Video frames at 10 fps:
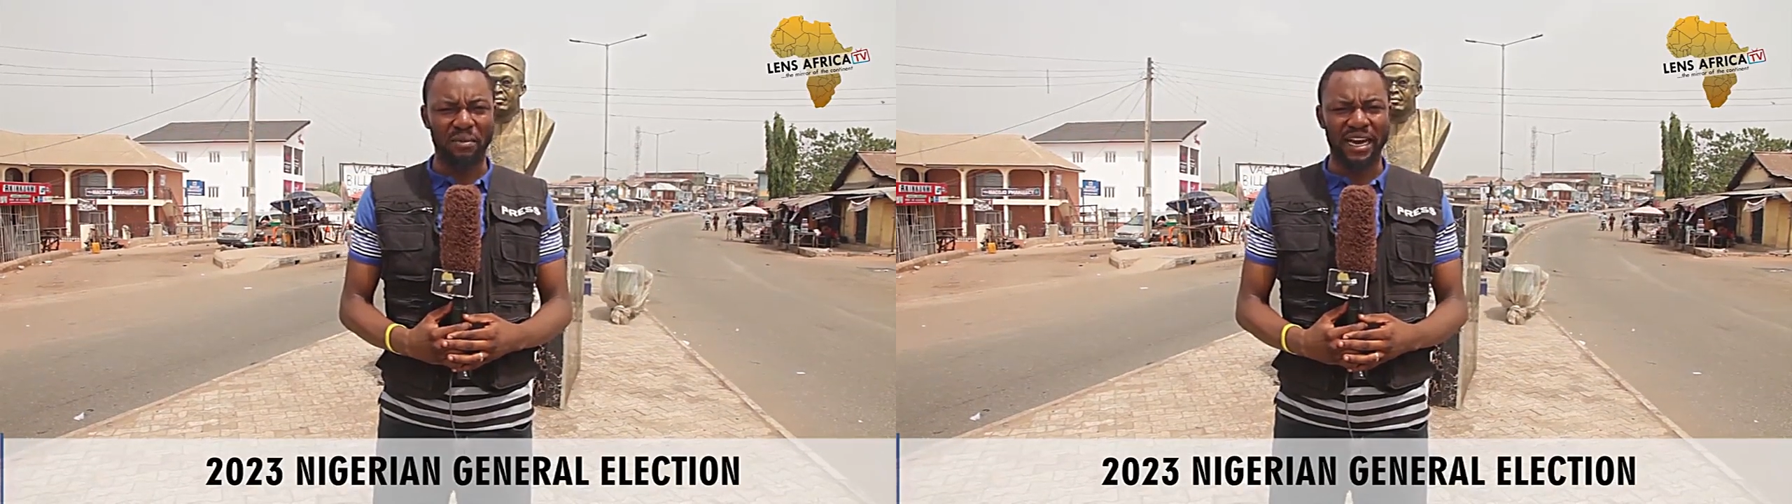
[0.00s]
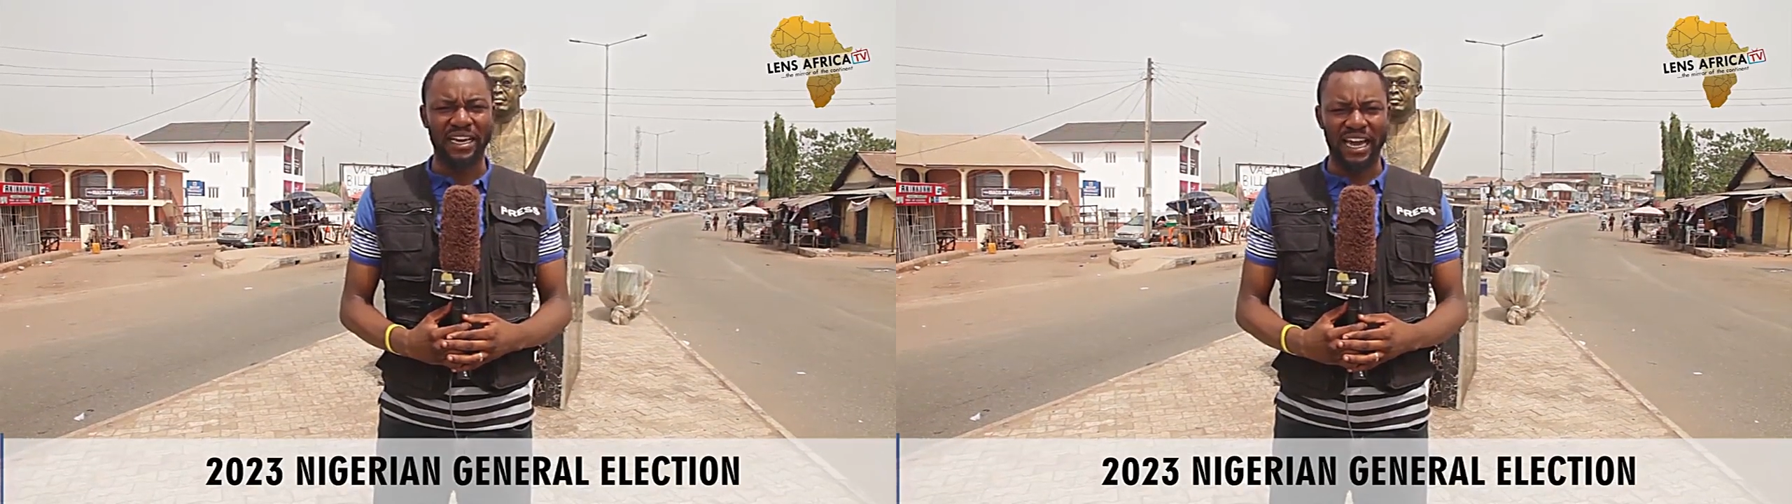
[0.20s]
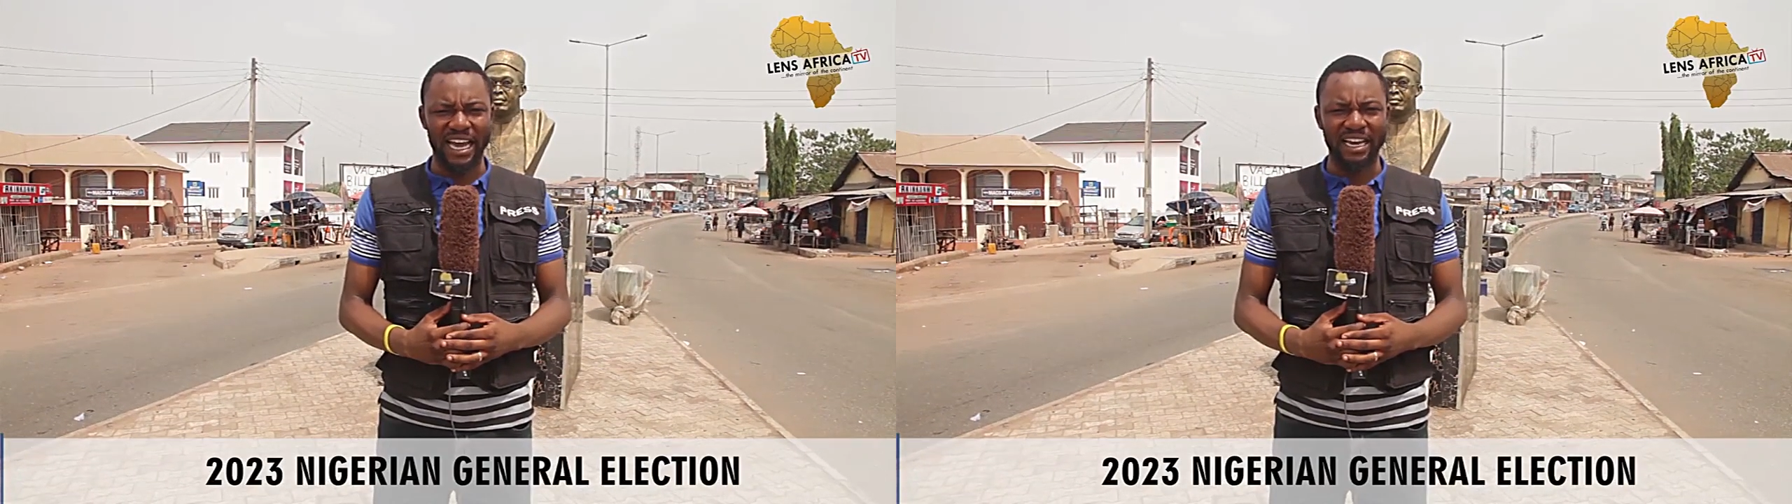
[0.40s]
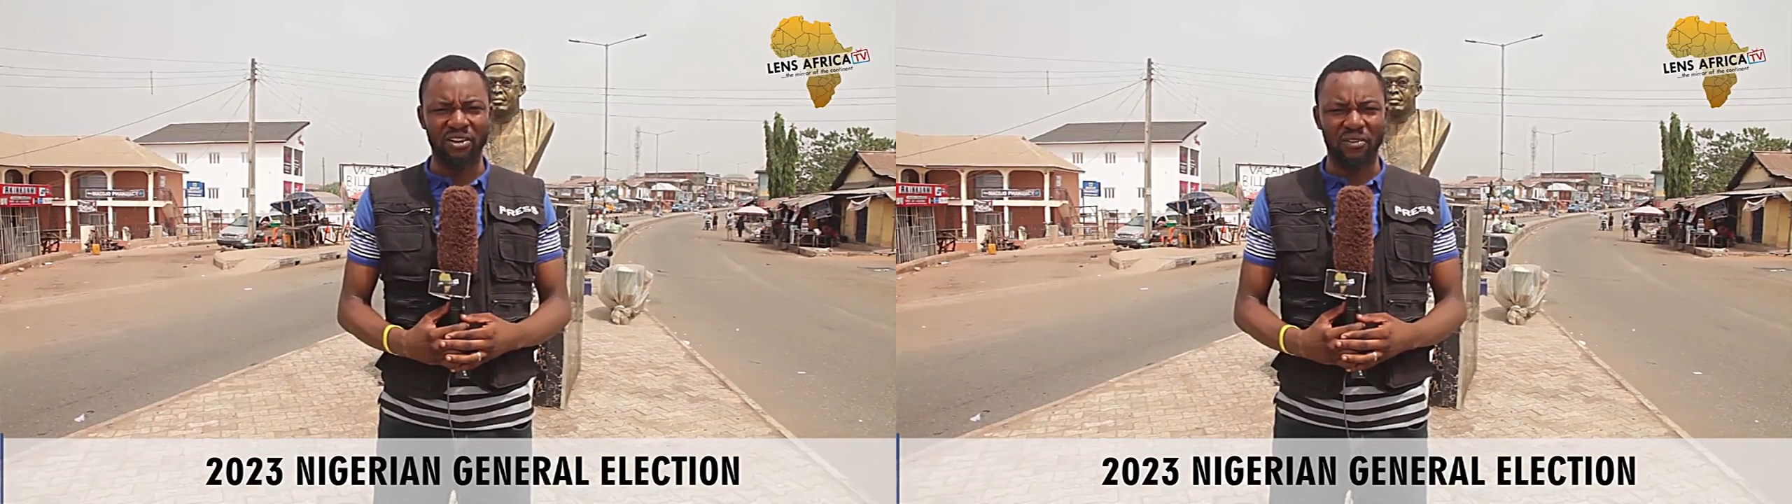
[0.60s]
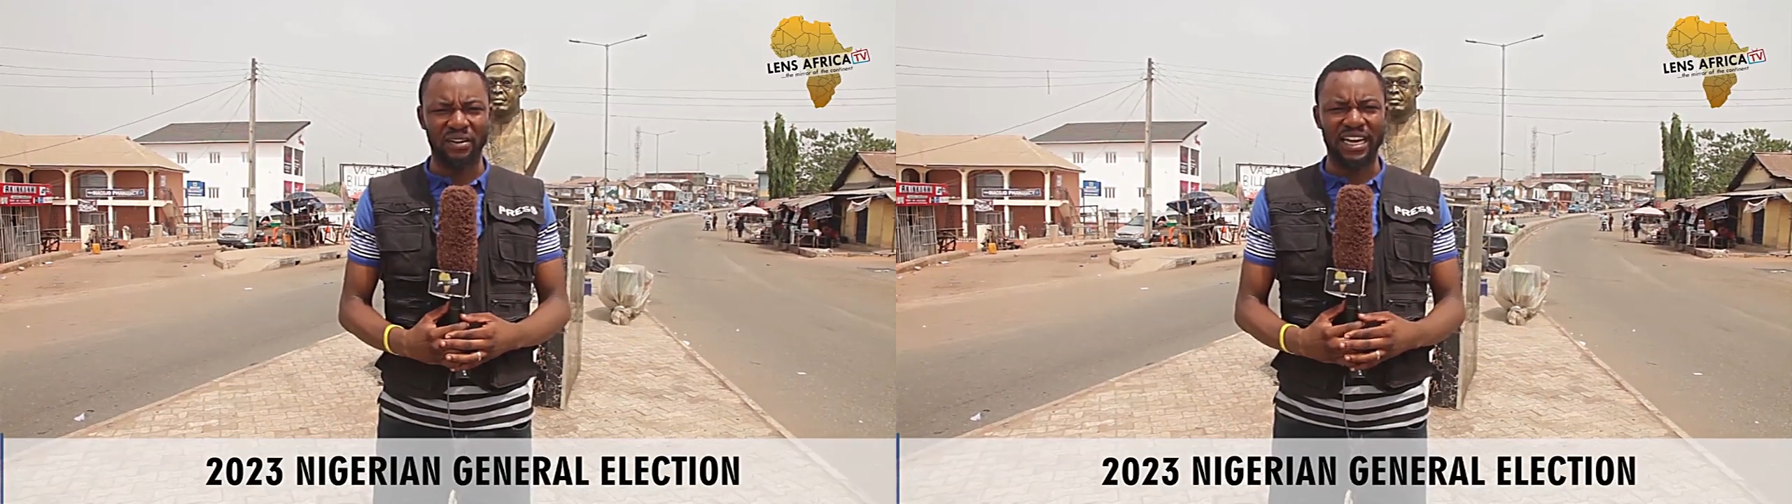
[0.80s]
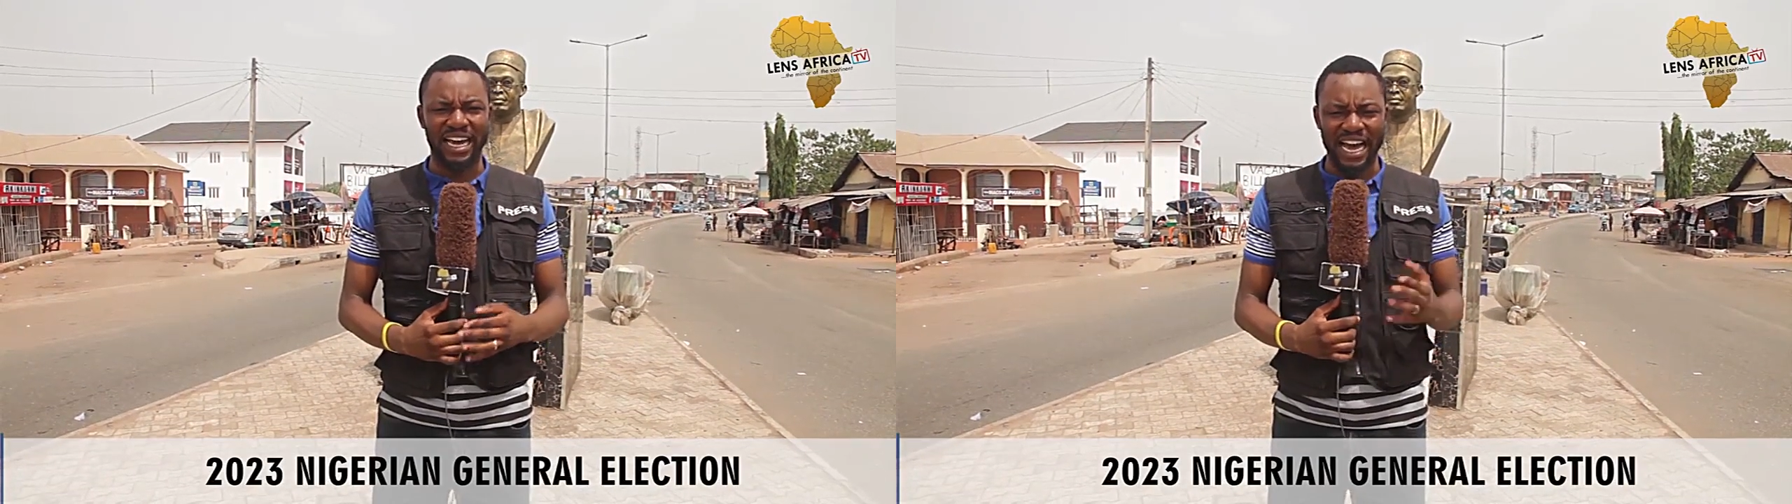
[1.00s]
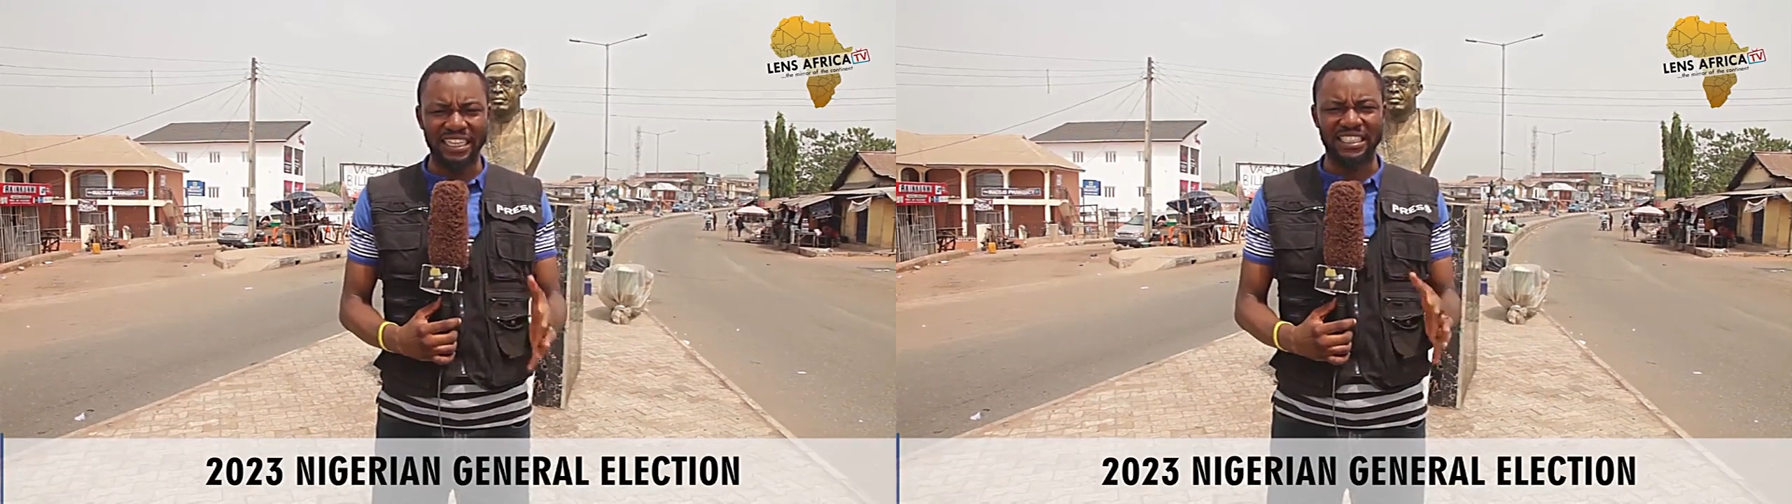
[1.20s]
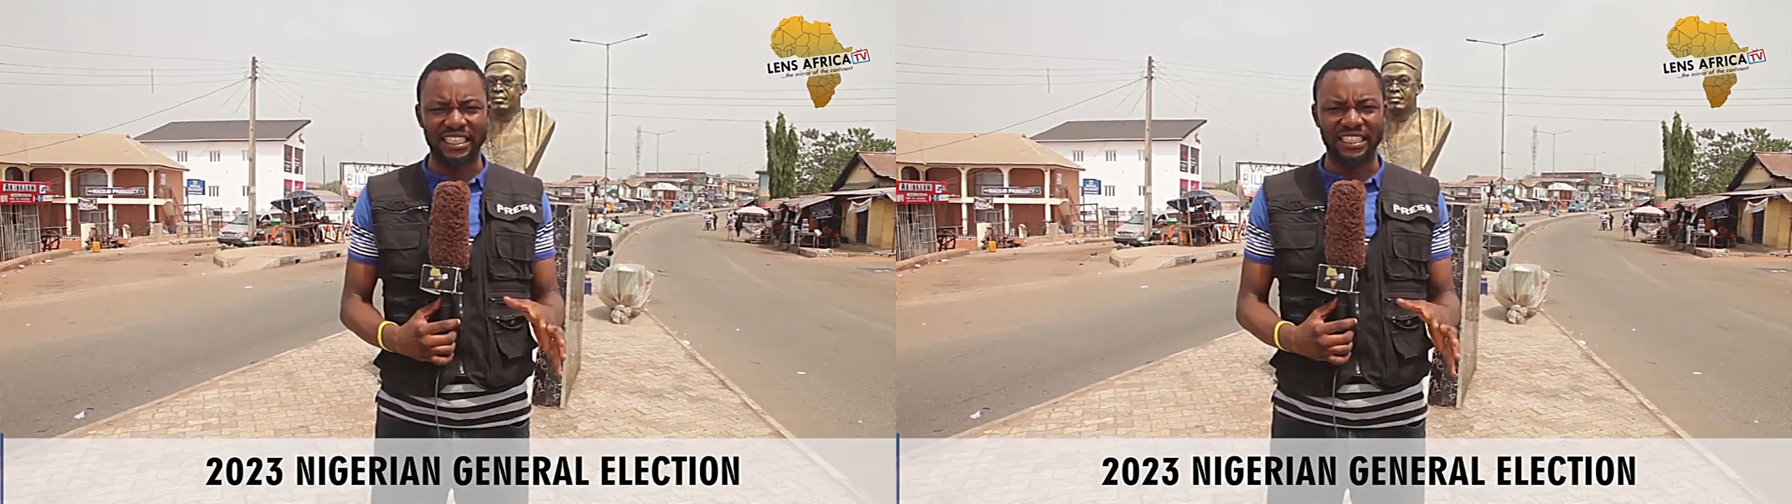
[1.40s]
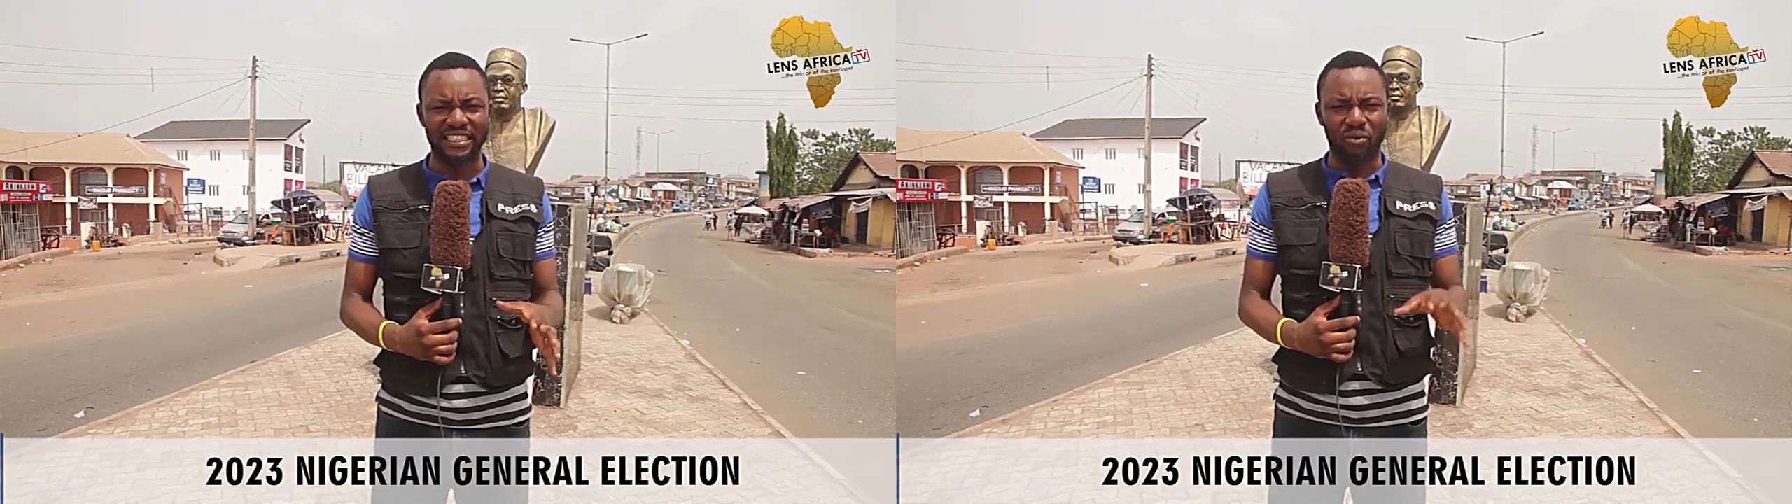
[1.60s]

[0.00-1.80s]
by the end of the counting,